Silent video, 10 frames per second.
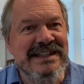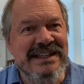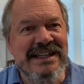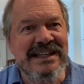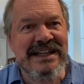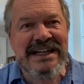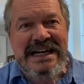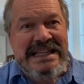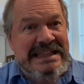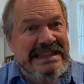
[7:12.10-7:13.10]
thing that
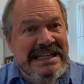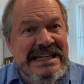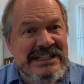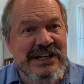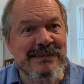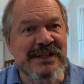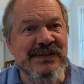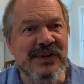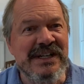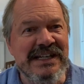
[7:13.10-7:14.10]
I think James is
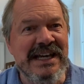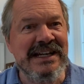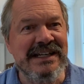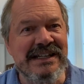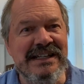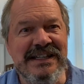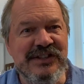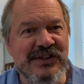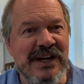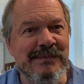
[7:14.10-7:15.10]
trying to get at in this
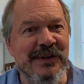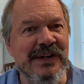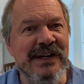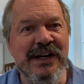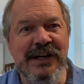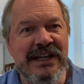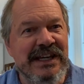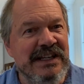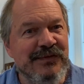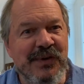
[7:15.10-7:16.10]
chapter.
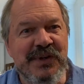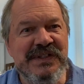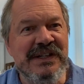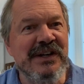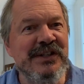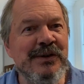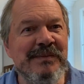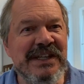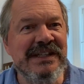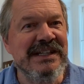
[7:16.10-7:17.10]
He's focusing on
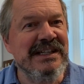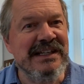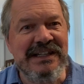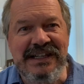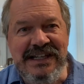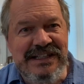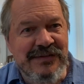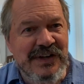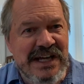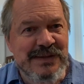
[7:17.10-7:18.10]
humility in
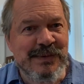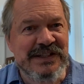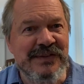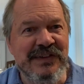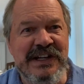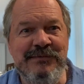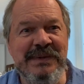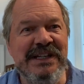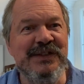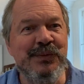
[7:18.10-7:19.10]
different aspects of life,
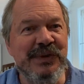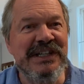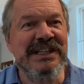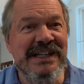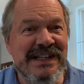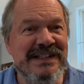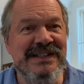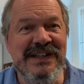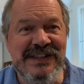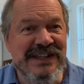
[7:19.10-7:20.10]
because really it's
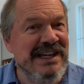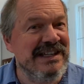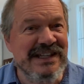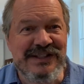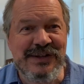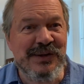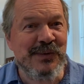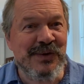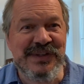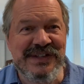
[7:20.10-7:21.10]
the thing that's going to
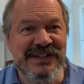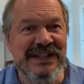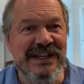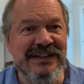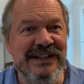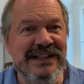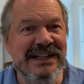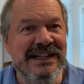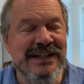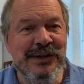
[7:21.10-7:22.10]
hold us together.
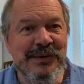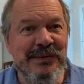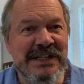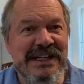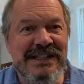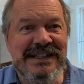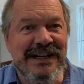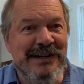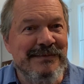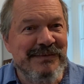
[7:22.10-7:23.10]
We need
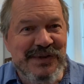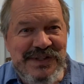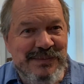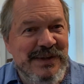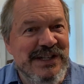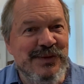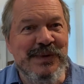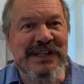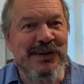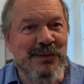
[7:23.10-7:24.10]
good speech, we
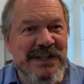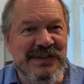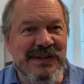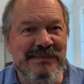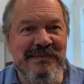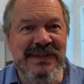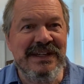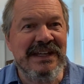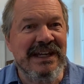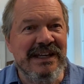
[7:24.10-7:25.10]
need wisdom,
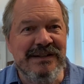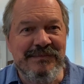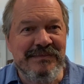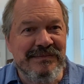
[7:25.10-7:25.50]
and